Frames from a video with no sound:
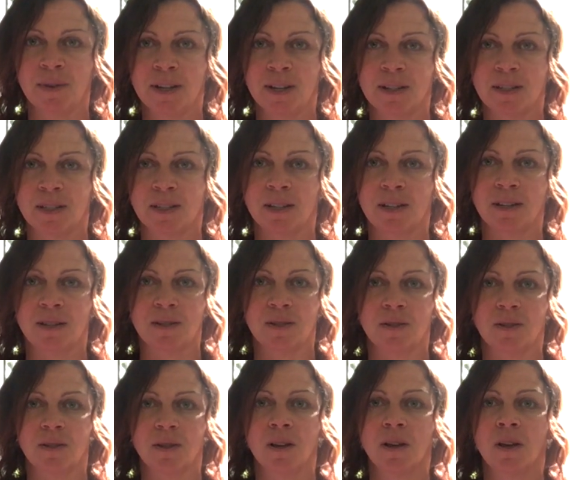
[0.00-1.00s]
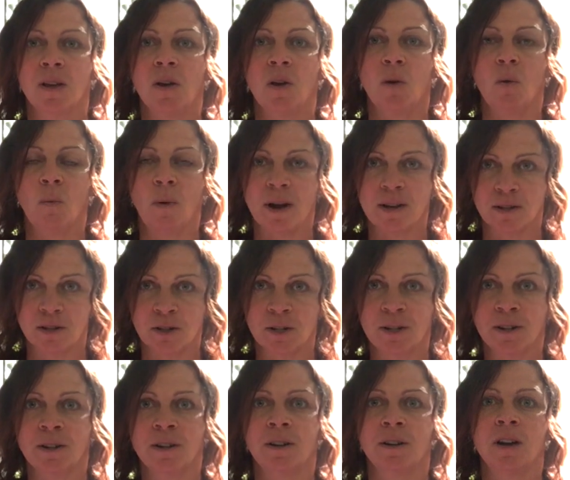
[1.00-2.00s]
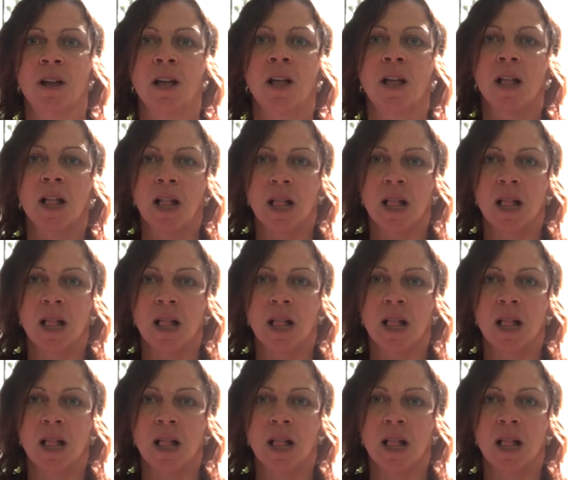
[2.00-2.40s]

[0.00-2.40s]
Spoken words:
is this Western,